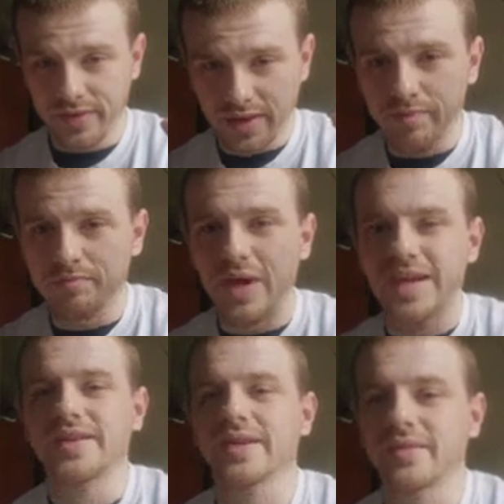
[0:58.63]
the
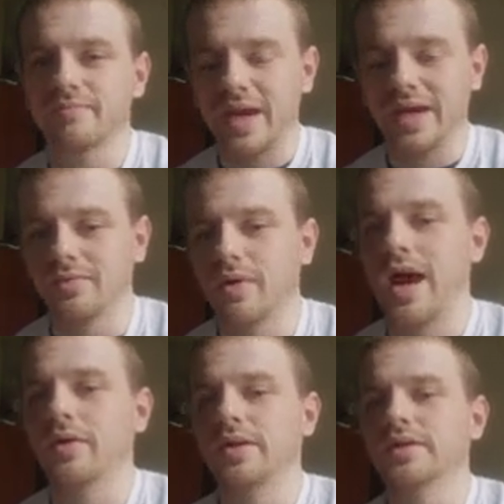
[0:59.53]
basic main
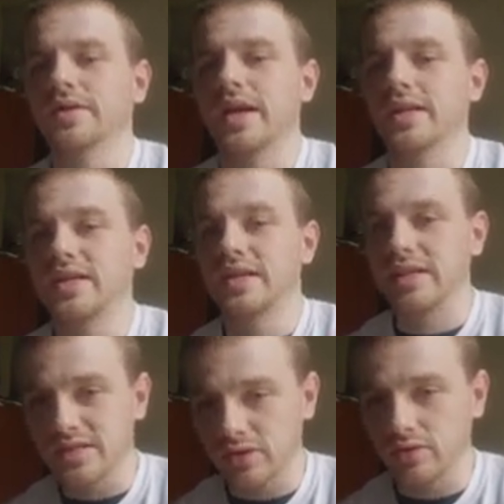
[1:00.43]
route is that it
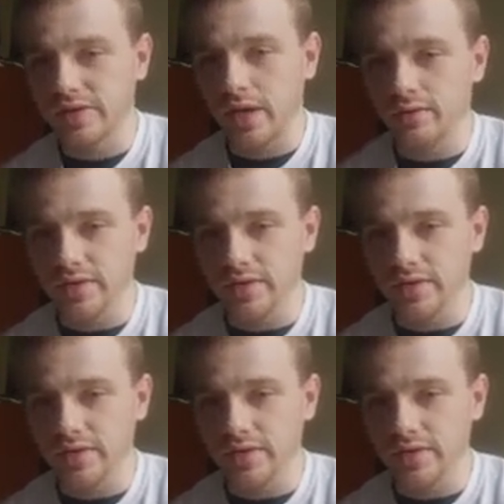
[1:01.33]
eats yourself.